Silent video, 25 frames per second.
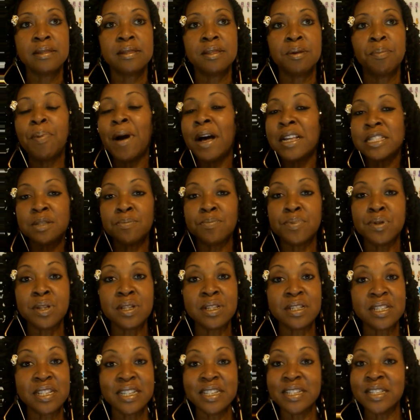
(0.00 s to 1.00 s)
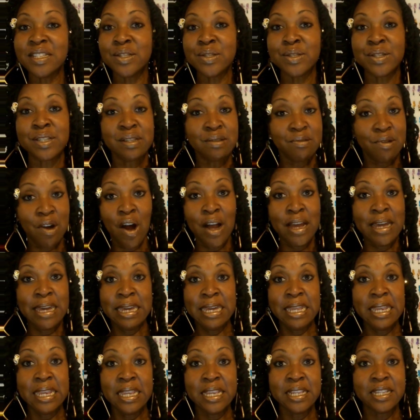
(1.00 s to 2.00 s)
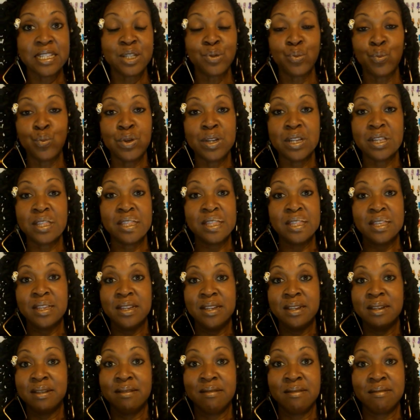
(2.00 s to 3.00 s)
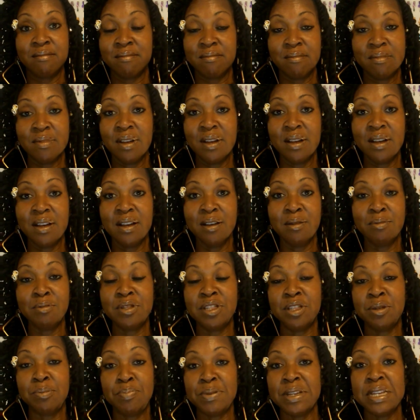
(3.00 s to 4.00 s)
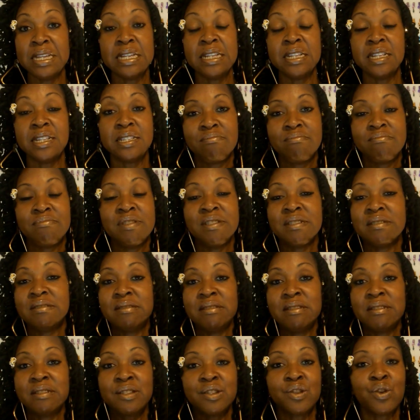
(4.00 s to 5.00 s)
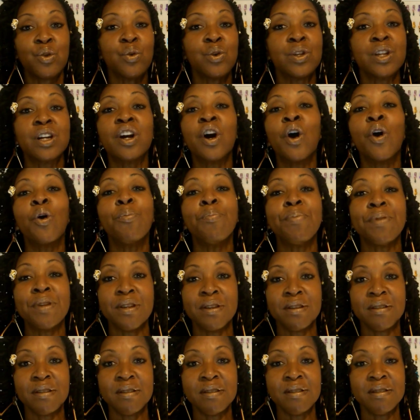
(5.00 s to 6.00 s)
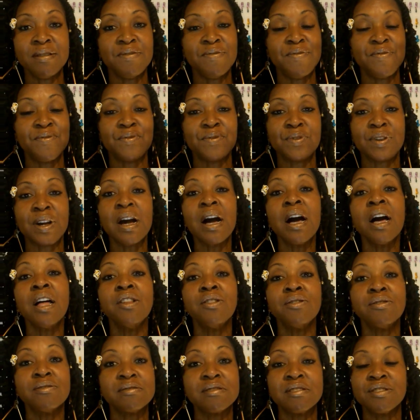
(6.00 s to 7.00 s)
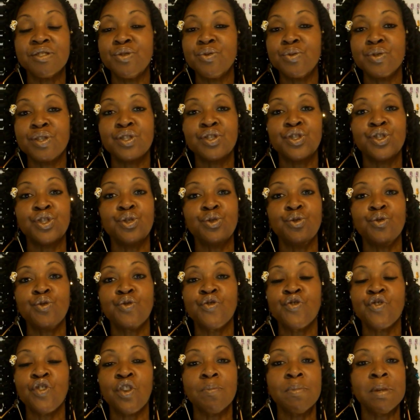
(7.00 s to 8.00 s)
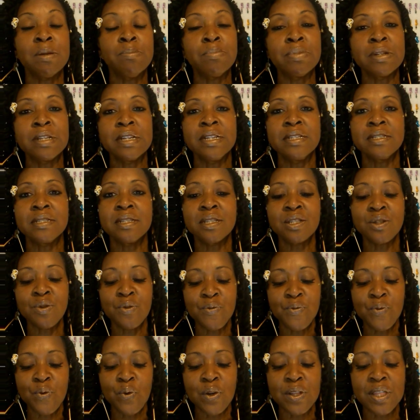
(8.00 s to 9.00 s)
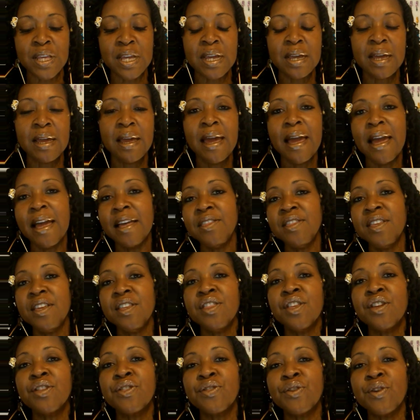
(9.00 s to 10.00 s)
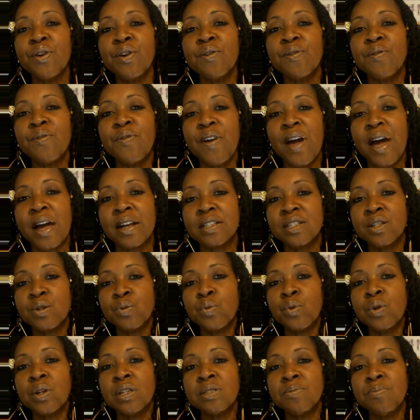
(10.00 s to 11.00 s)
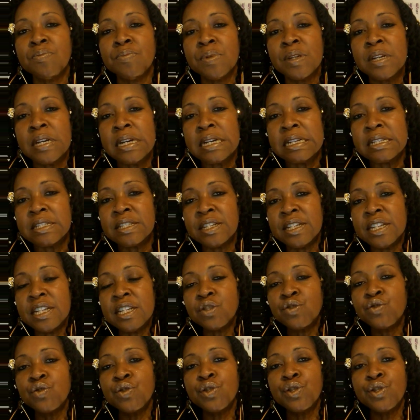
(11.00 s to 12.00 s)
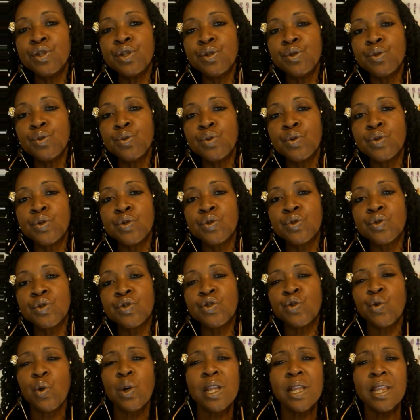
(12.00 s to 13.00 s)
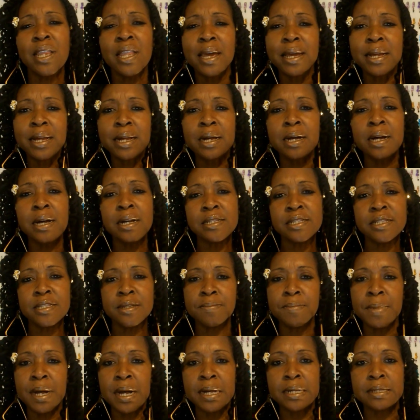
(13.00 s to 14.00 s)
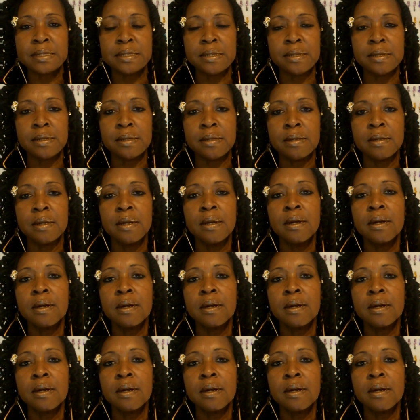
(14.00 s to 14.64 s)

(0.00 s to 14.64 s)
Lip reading: the possibilities are endless with the beads. Just there's a cornucopia of colors that you could choose from and blends and so forth. And then the third factor was to introduce sort of like customizing,